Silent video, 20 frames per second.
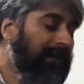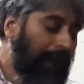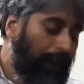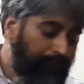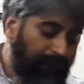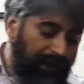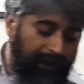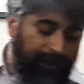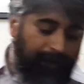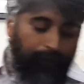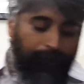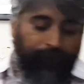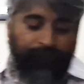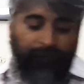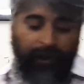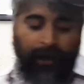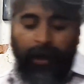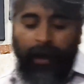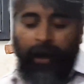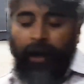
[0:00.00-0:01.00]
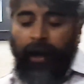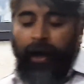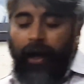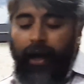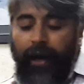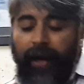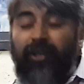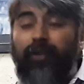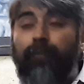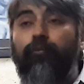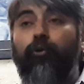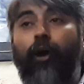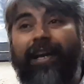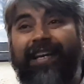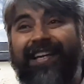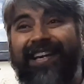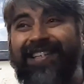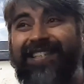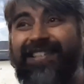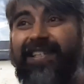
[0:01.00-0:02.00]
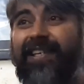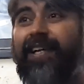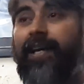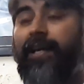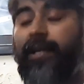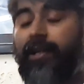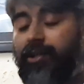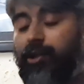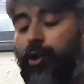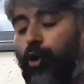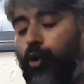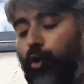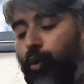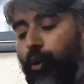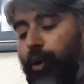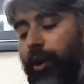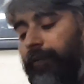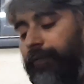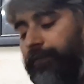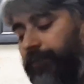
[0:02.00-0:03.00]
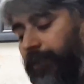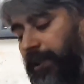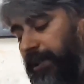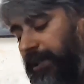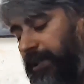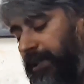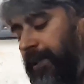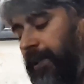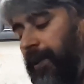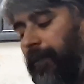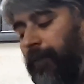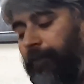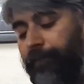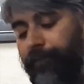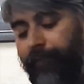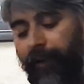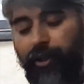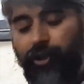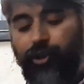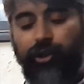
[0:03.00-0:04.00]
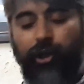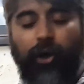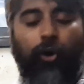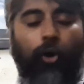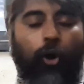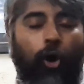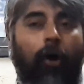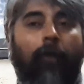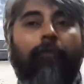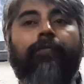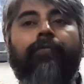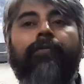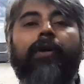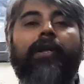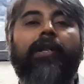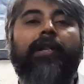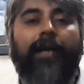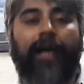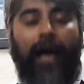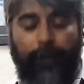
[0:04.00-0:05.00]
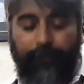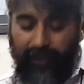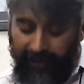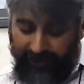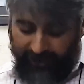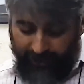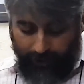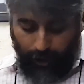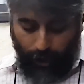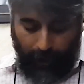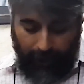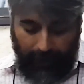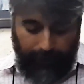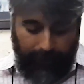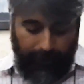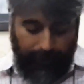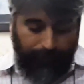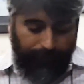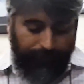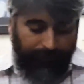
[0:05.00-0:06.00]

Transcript: capitalism, exploitation is the universal feature of the capitalist economy.